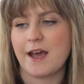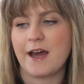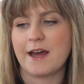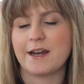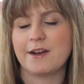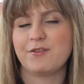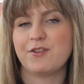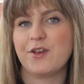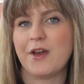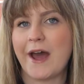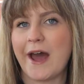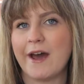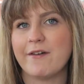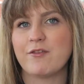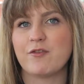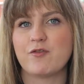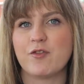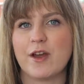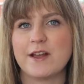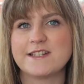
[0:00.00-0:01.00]
and if you
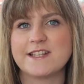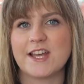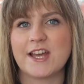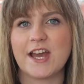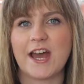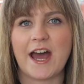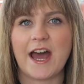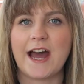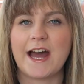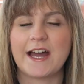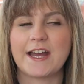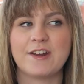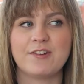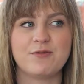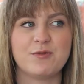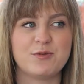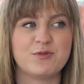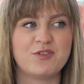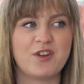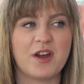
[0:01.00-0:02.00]
haven't read it,
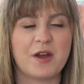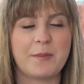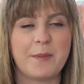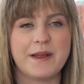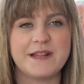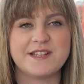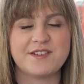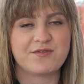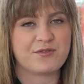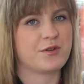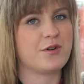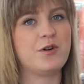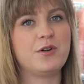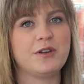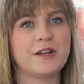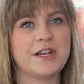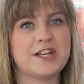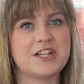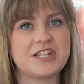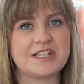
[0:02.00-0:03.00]
I would recommend it for
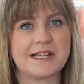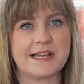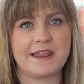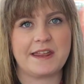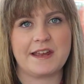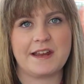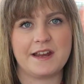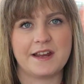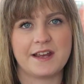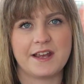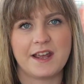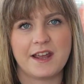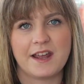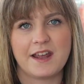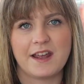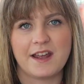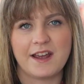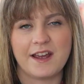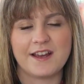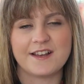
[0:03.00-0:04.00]
all ages. I think
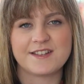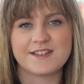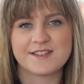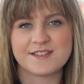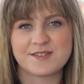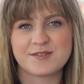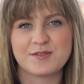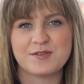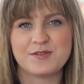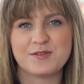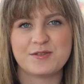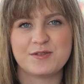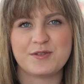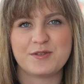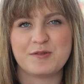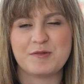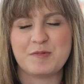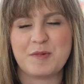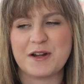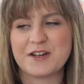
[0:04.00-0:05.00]
it's
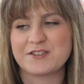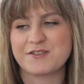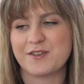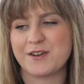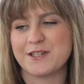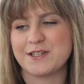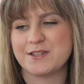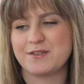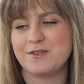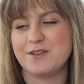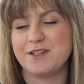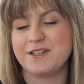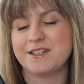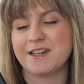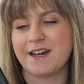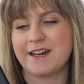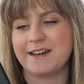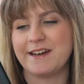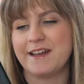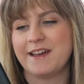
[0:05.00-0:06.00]
so much fun to read,
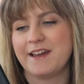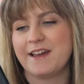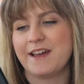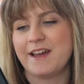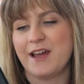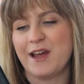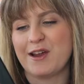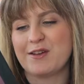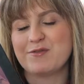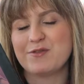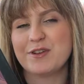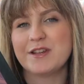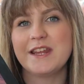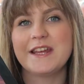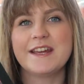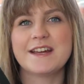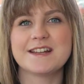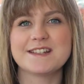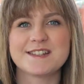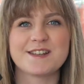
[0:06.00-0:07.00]
and it
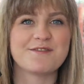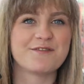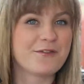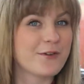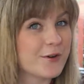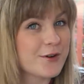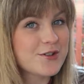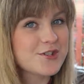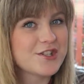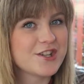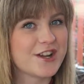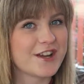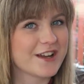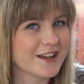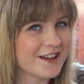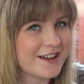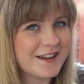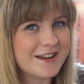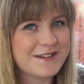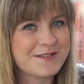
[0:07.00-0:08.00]
really is
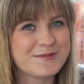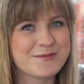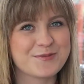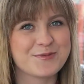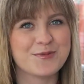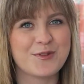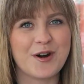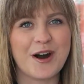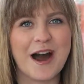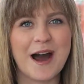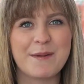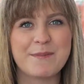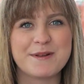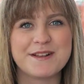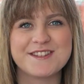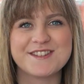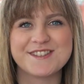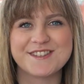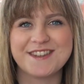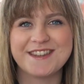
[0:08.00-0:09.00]
unfortunate what
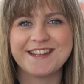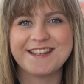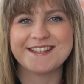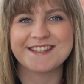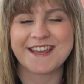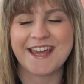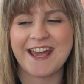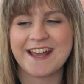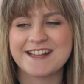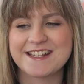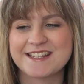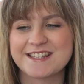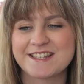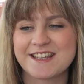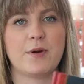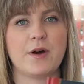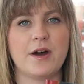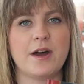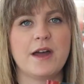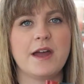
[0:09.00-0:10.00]
happens to these kids,
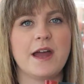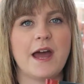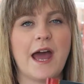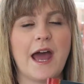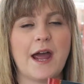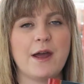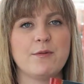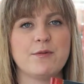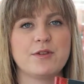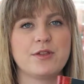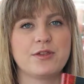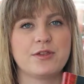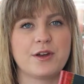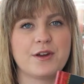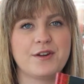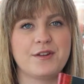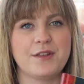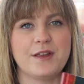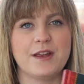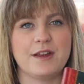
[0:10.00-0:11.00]
but I would
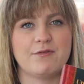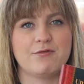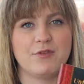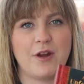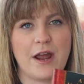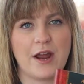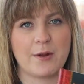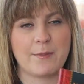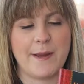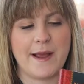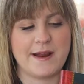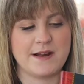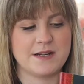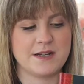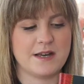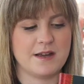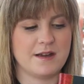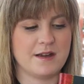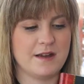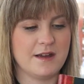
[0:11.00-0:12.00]
thoroughly
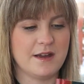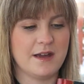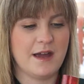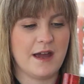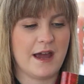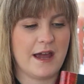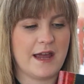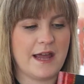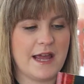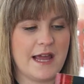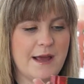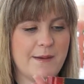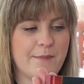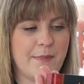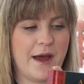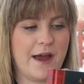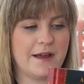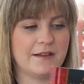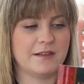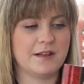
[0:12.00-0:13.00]
recommend it.
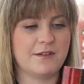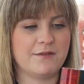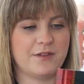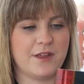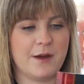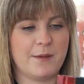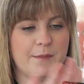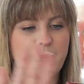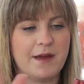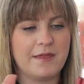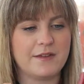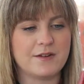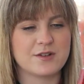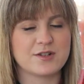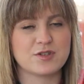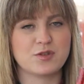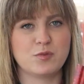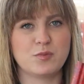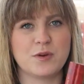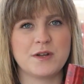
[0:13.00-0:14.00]
I love them, and they're
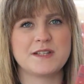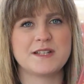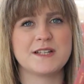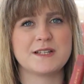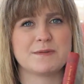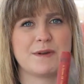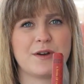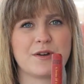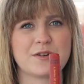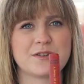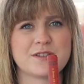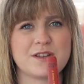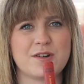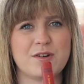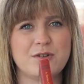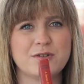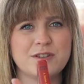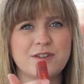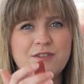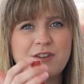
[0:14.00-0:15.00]
so pretty as well because
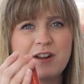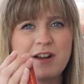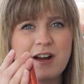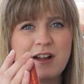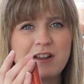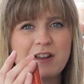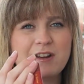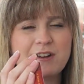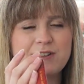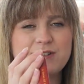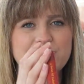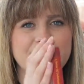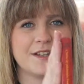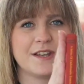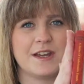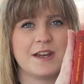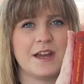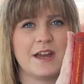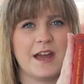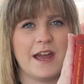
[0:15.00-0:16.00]
they're all different
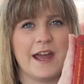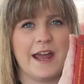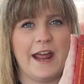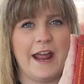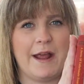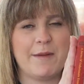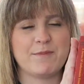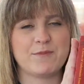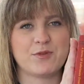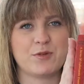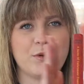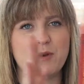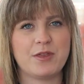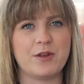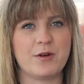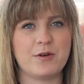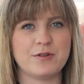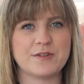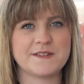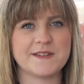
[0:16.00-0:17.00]
colours, so when
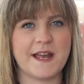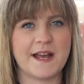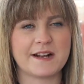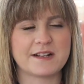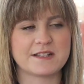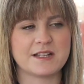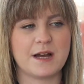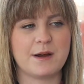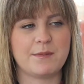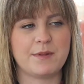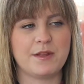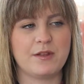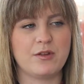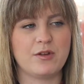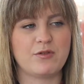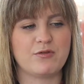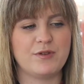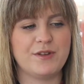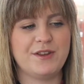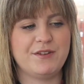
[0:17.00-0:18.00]
they're all stacked up they
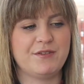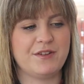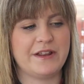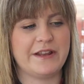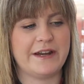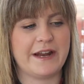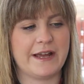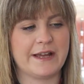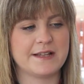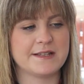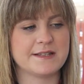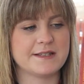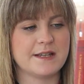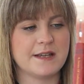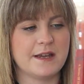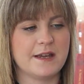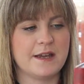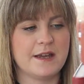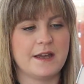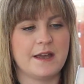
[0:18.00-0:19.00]
look really, really nice.
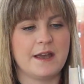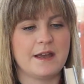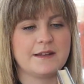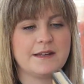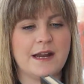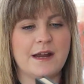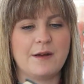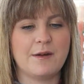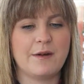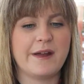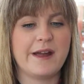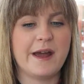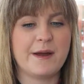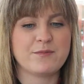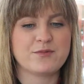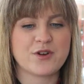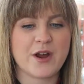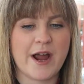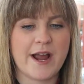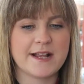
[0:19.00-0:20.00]
Now I
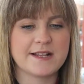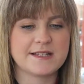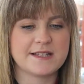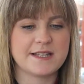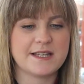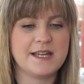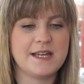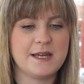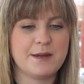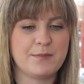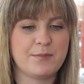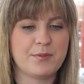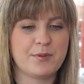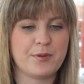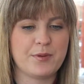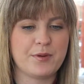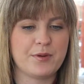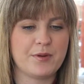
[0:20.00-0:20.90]
am trying to keep